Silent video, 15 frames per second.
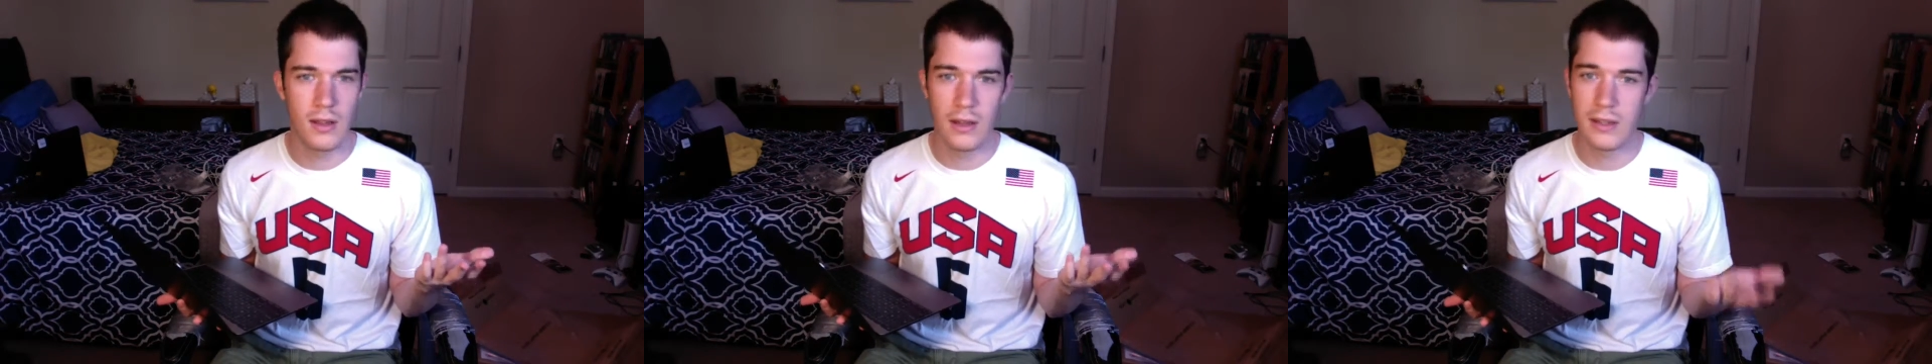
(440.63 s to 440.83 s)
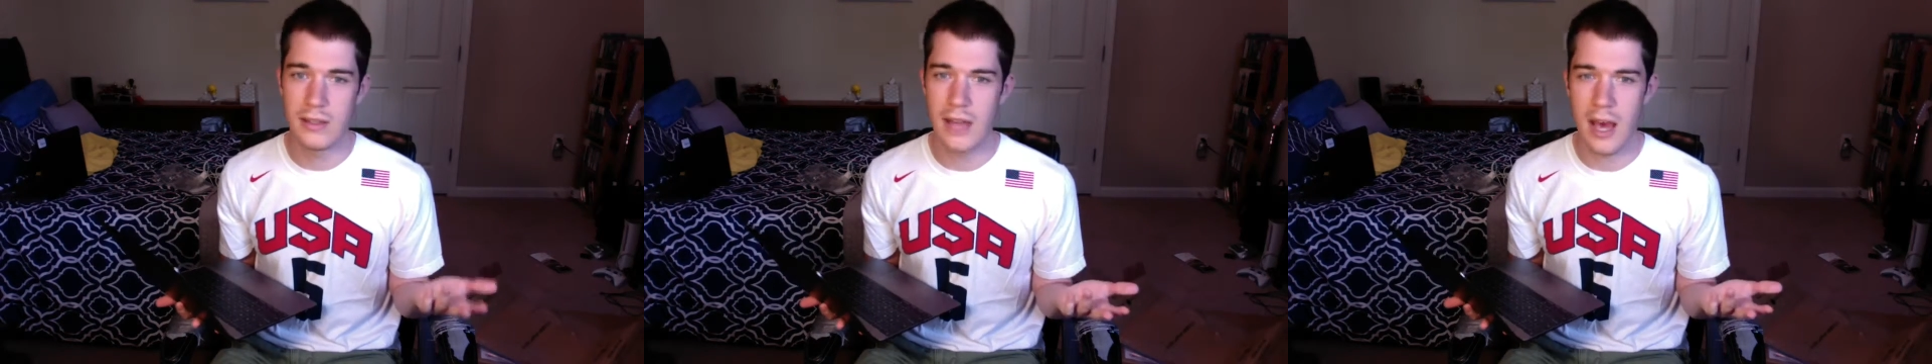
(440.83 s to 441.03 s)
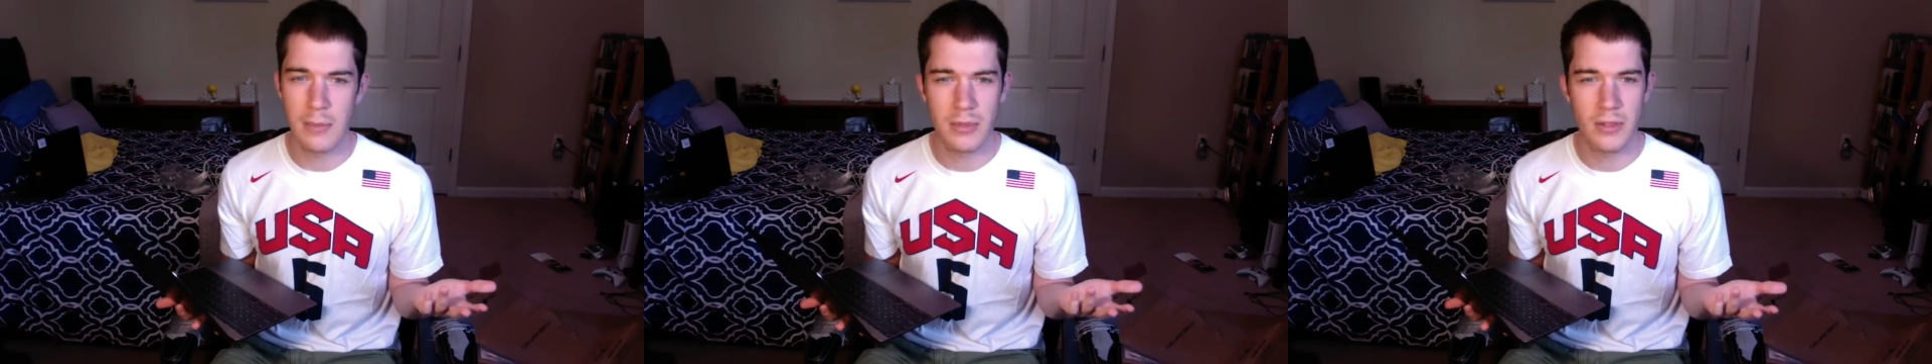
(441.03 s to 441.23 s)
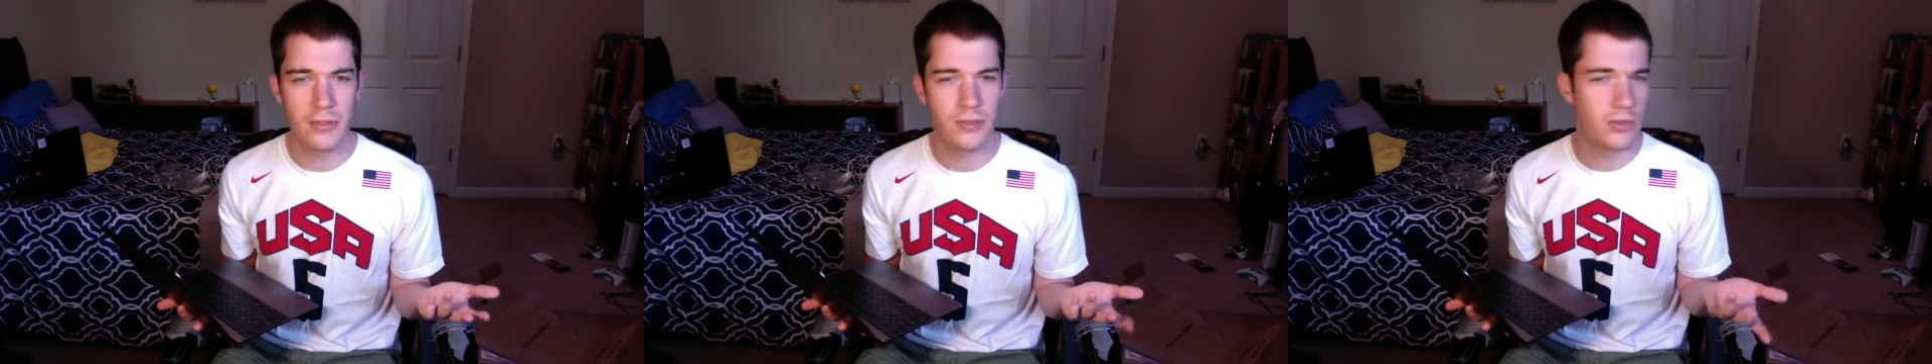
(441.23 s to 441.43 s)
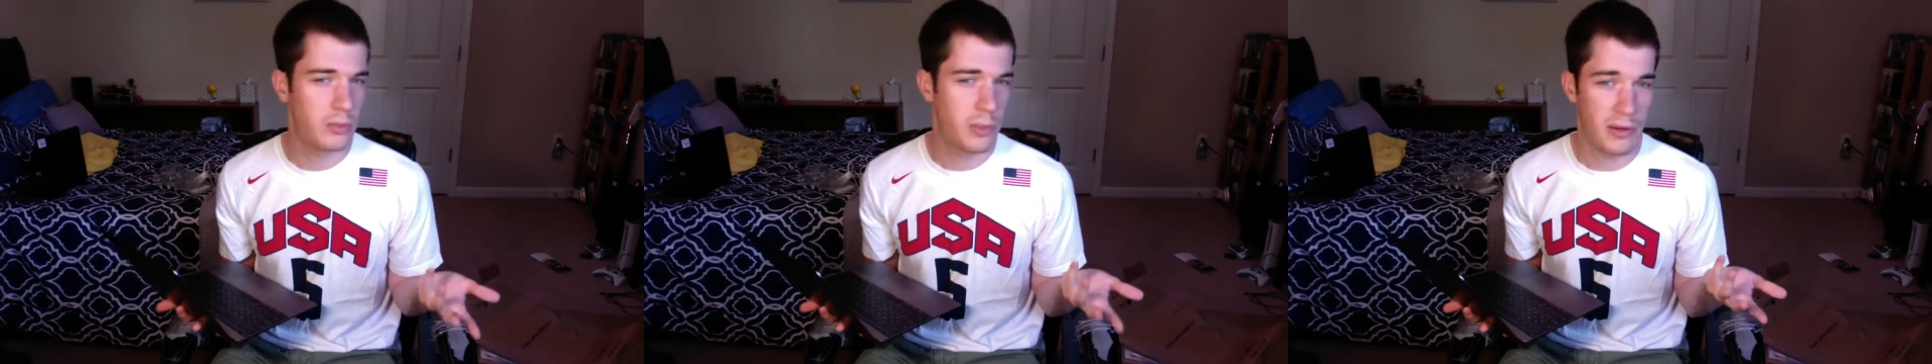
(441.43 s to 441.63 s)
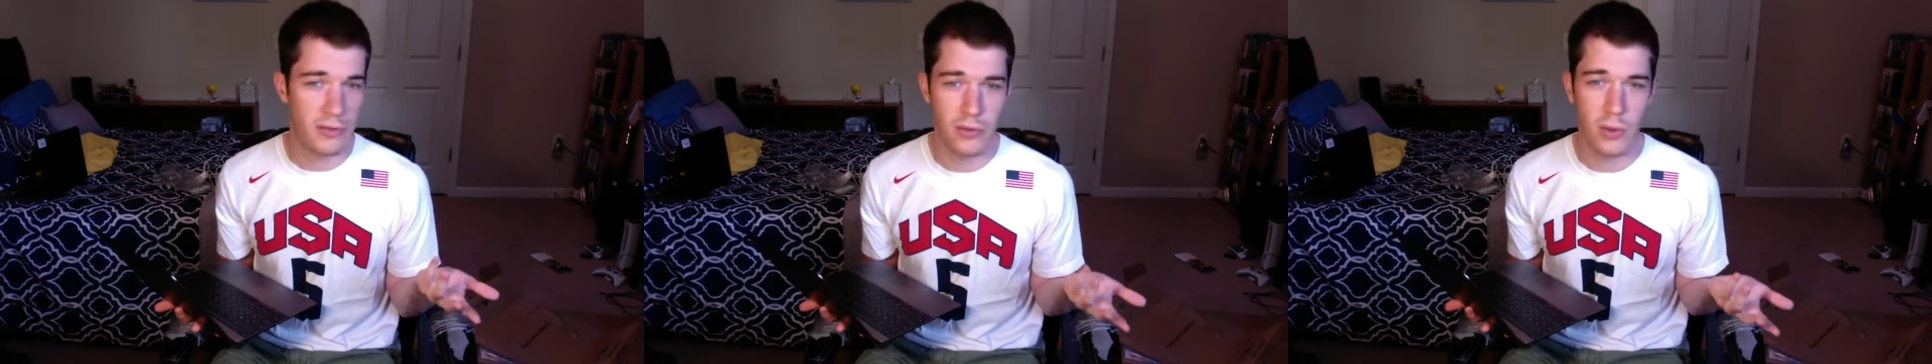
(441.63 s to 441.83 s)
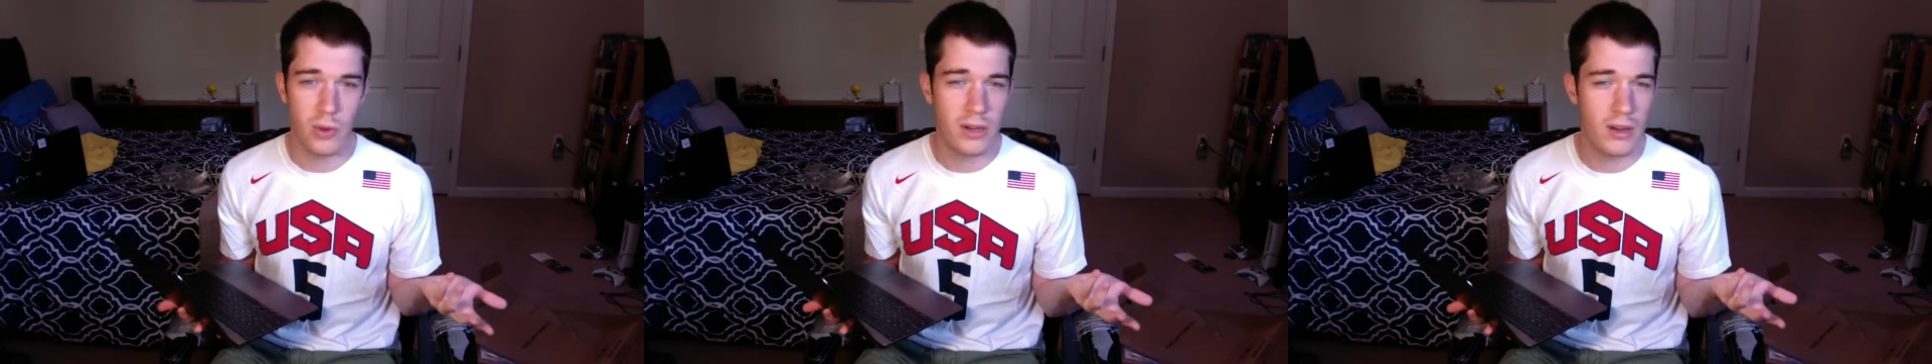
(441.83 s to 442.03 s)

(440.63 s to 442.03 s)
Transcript: adapter for about $40,